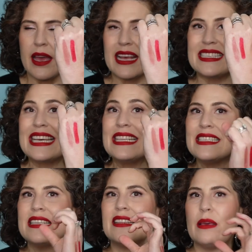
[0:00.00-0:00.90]
It's
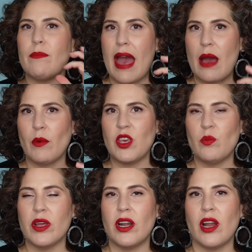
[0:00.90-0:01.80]
instantly matte when you
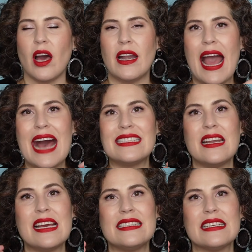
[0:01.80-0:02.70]
put it on. It has a
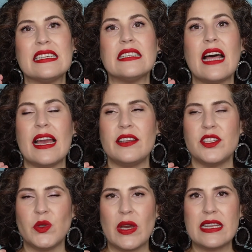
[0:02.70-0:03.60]
nice glide
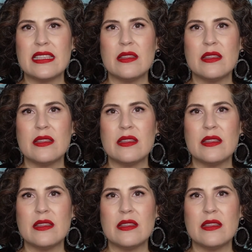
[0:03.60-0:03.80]
to it.